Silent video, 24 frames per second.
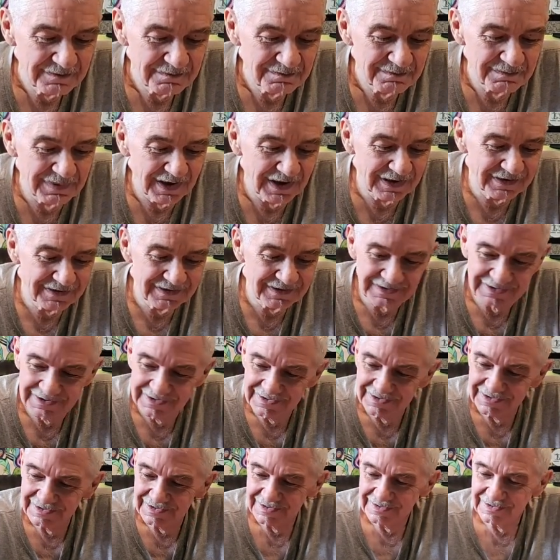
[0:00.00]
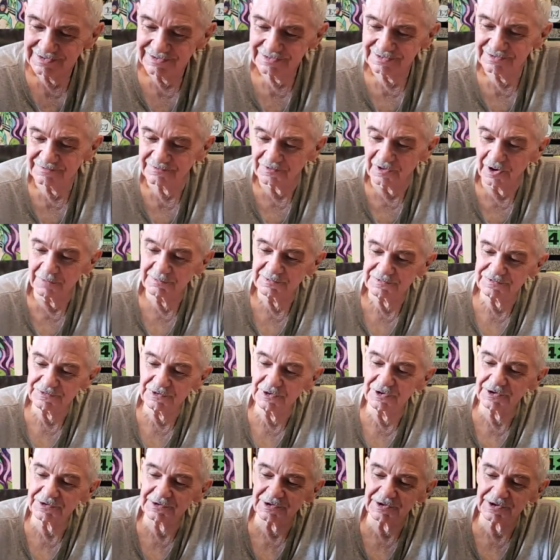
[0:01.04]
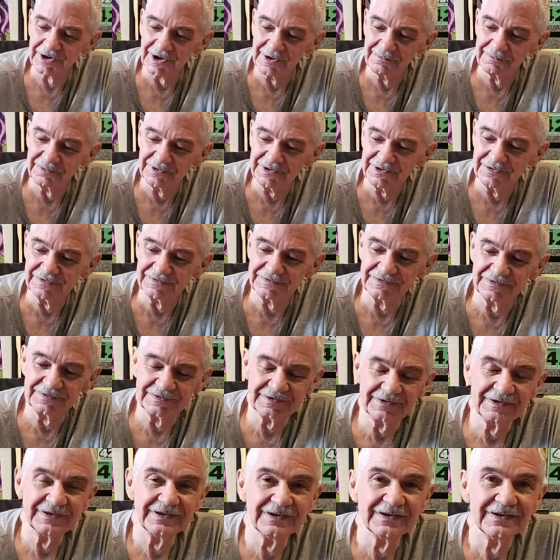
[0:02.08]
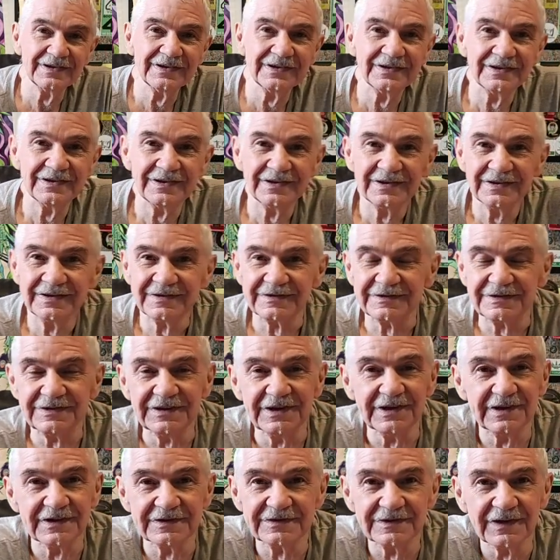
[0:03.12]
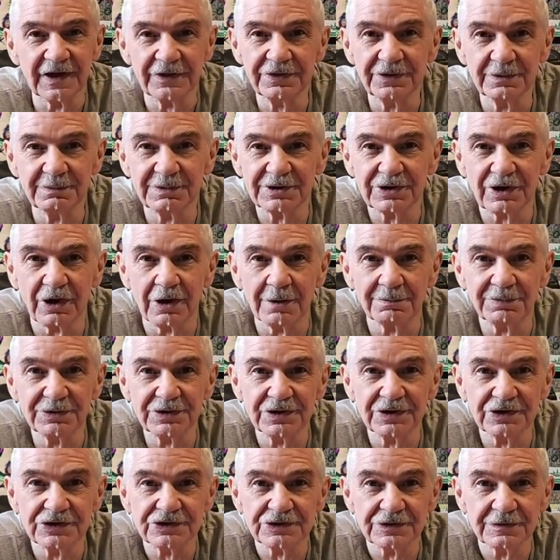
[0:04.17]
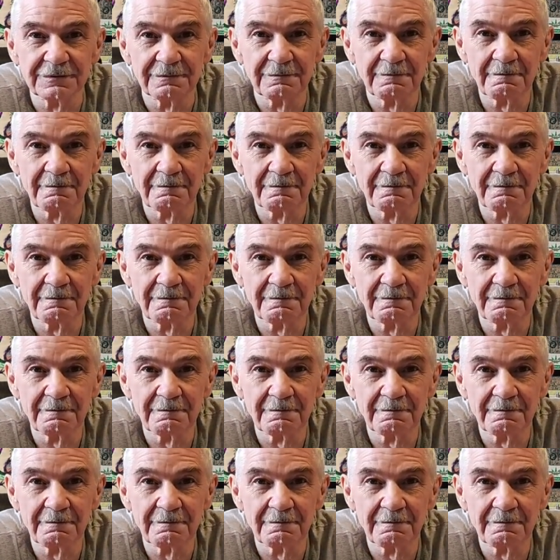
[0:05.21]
But the pharmaceutical companies see it as nothing but competition.